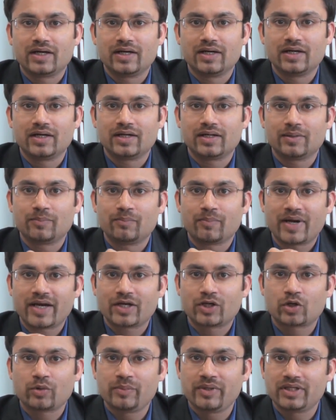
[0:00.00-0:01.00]
uh,
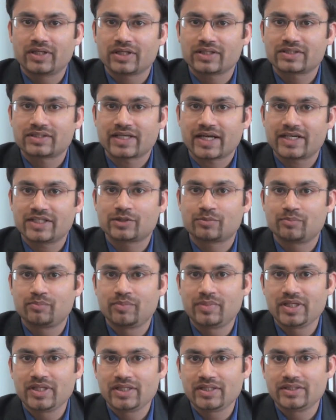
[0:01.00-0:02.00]
micrometer sized
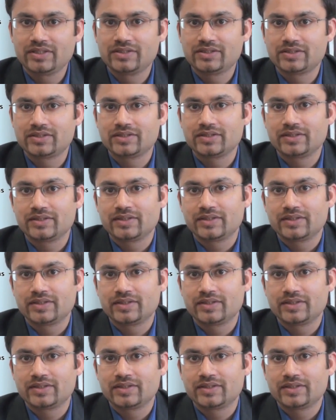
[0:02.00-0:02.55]
beads